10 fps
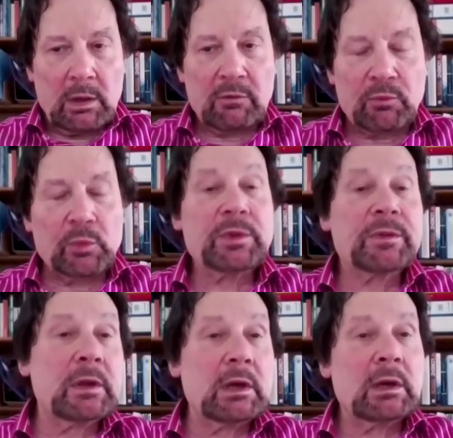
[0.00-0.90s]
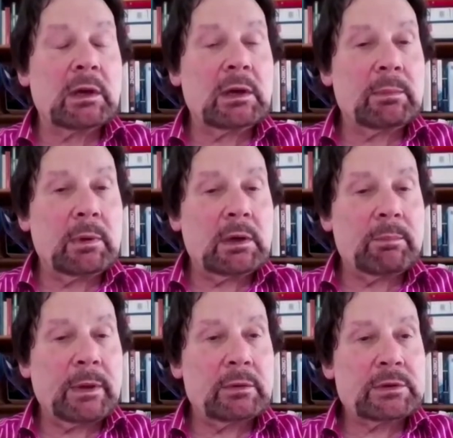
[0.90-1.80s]
if we think
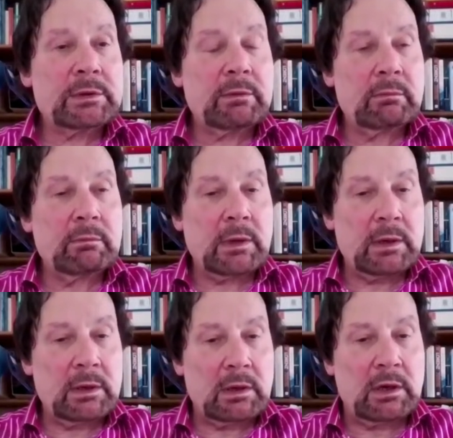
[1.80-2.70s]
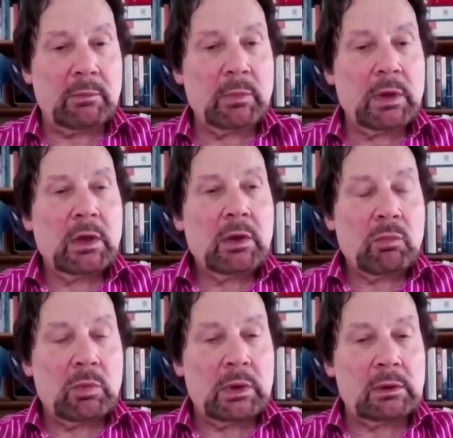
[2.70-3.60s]
about the harm,
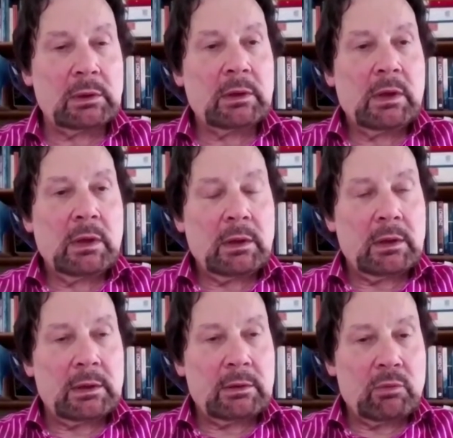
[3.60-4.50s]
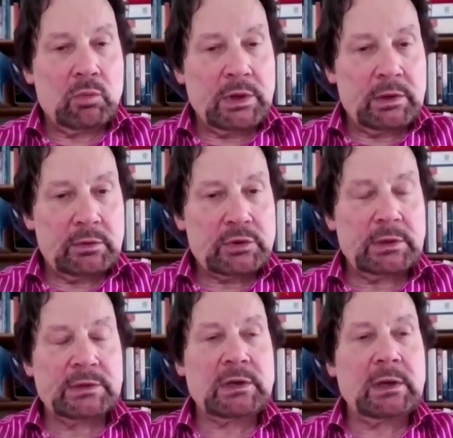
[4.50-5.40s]
well, uh, we can
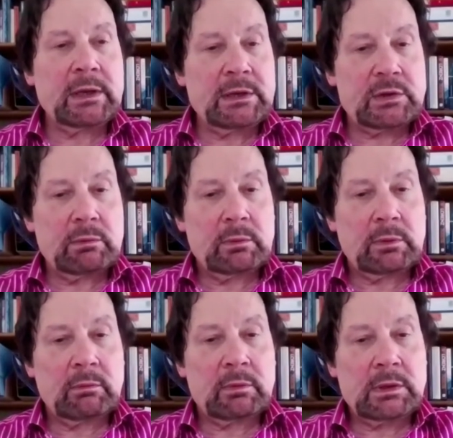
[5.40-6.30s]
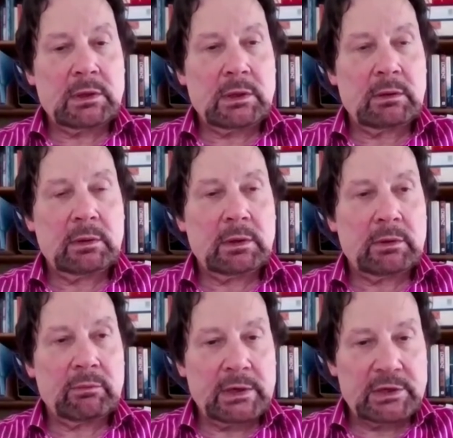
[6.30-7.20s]
translate the
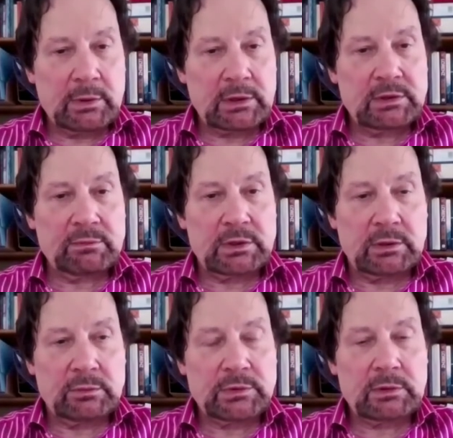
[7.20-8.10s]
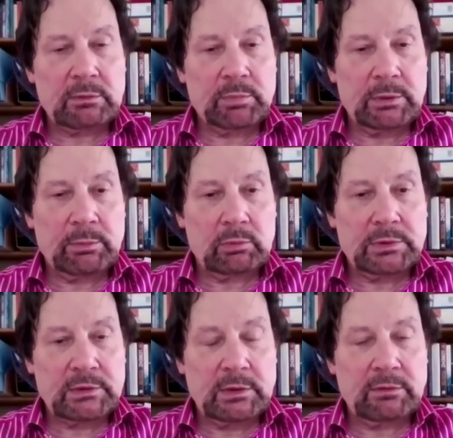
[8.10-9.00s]
uh, radioactive dose that people
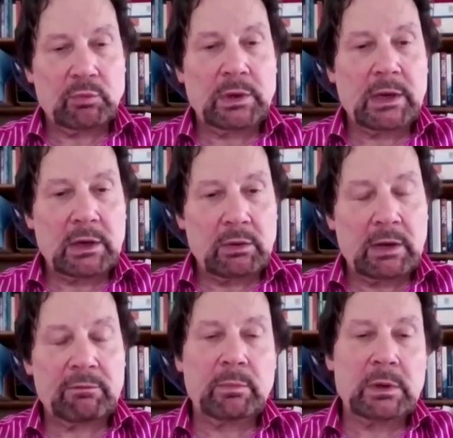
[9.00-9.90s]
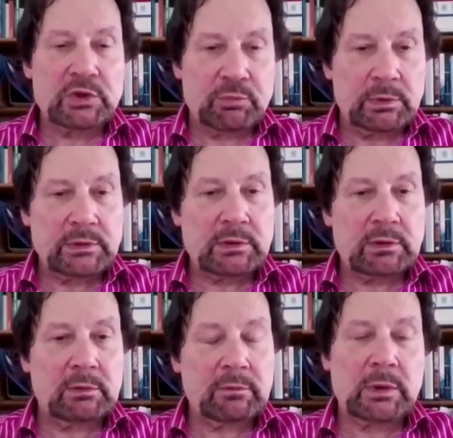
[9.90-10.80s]
receive. We now have measurements
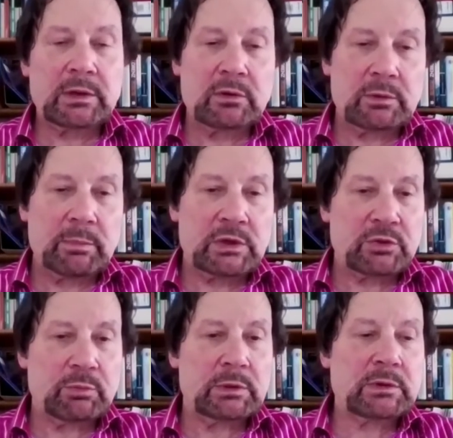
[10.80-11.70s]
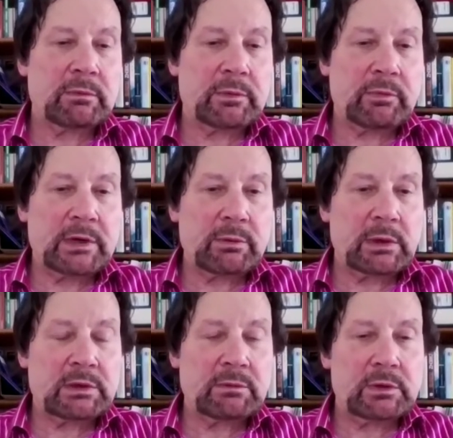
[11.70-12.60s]
of, quite good measurements of the
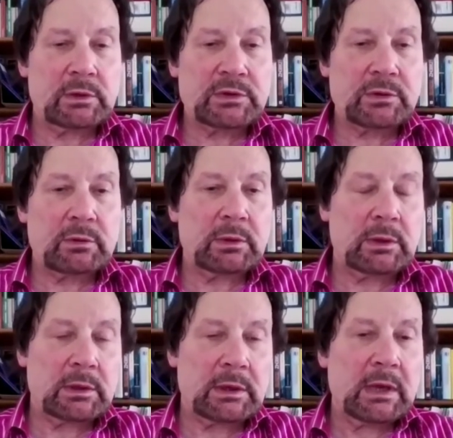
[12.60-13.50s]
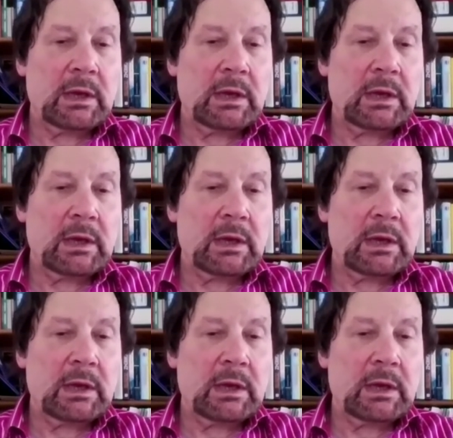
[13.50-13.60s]
radioactive dose. The,